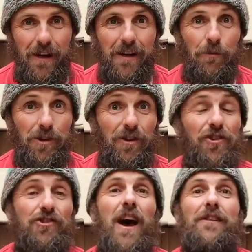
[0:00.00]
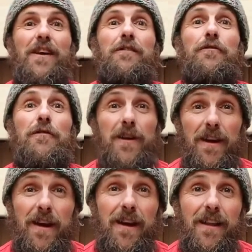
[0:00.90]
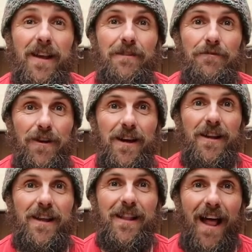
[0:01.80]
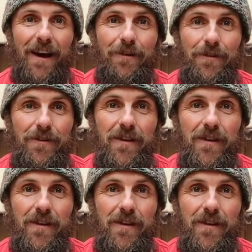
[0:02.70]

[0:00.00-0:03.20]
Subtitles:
And I want you to shout it really, really loud.